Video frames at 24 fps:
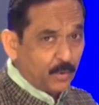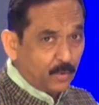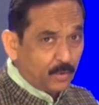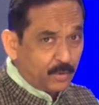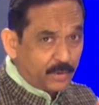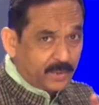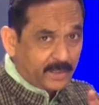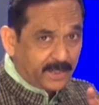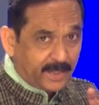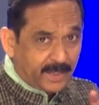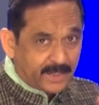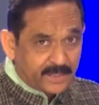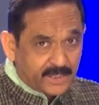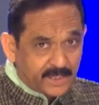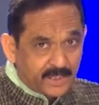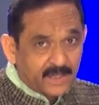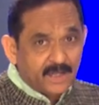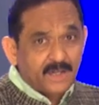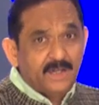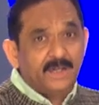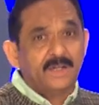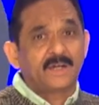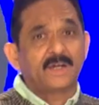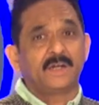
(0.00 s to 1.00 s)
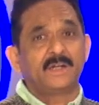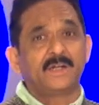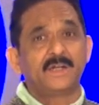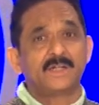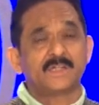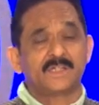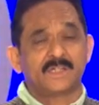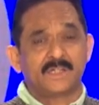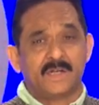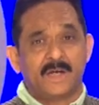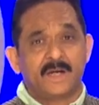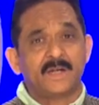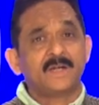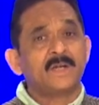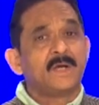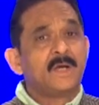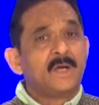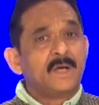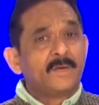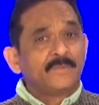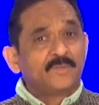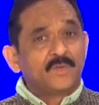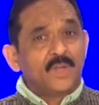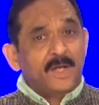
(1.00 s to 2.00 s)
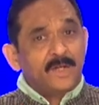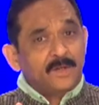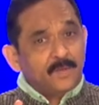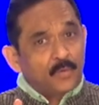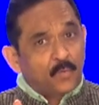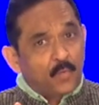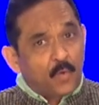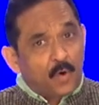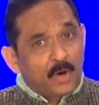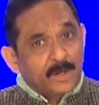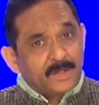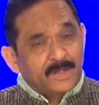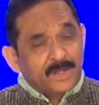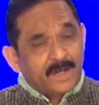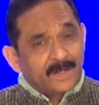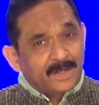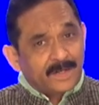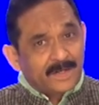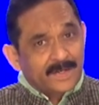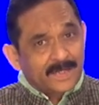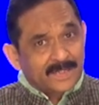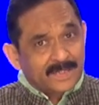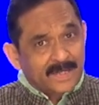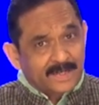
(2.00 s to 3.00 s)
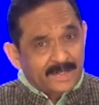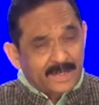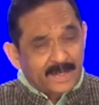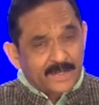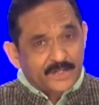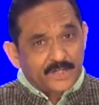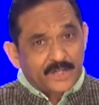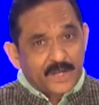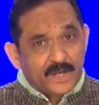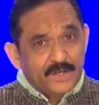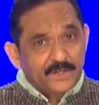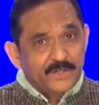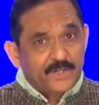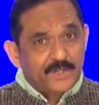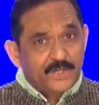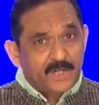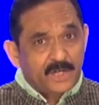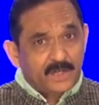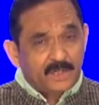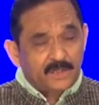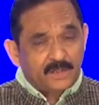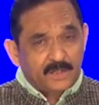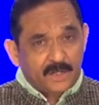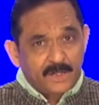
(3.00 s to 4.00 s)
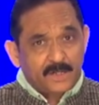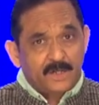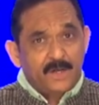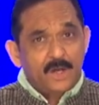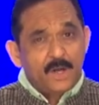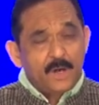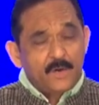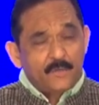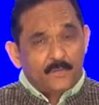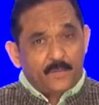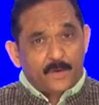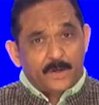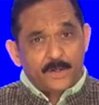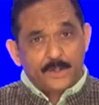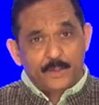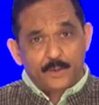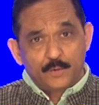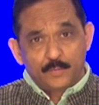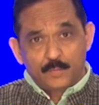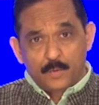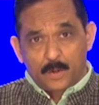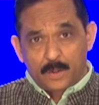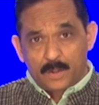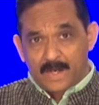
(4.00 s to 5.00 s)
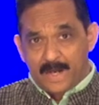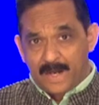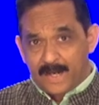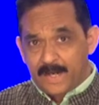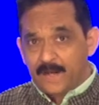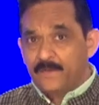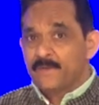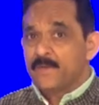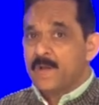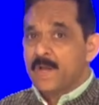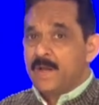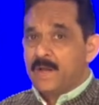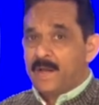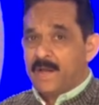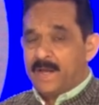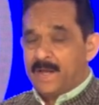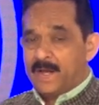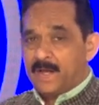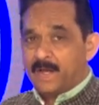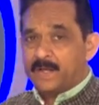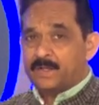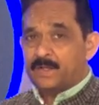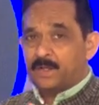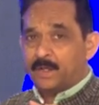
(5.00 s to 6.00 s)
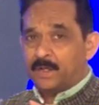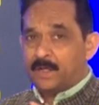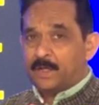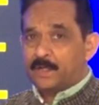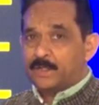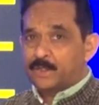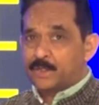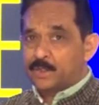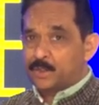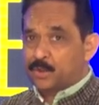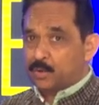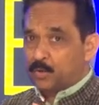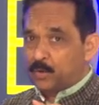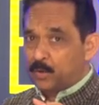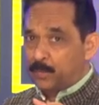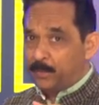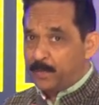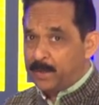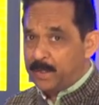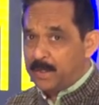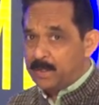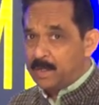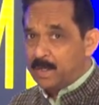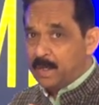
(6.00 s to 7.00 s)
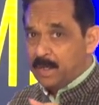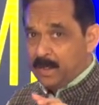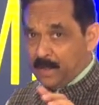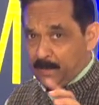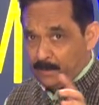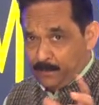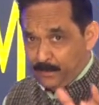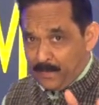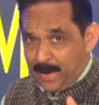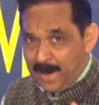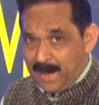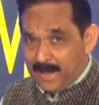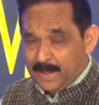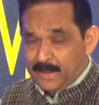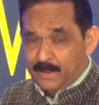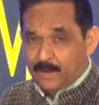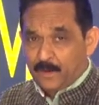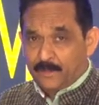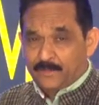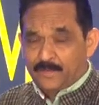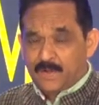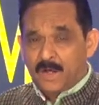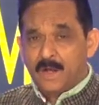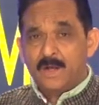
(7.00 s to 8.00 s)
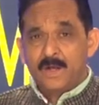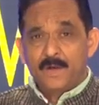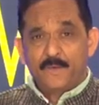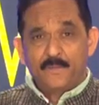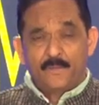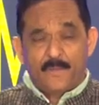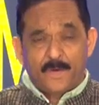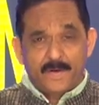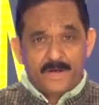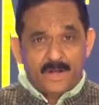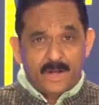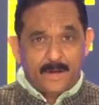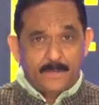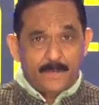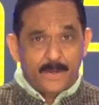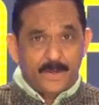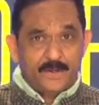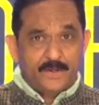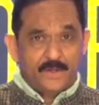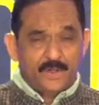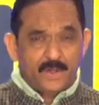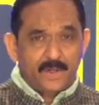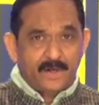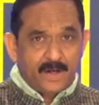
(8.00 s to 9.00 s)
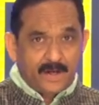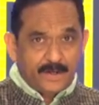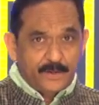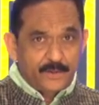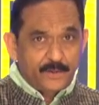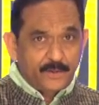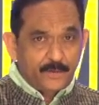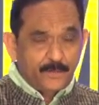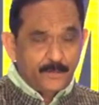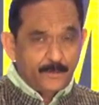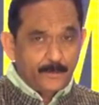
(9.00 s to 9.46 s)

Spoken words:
Court categorically said that water is an essential thing for human life and it should be part of the fundamental right.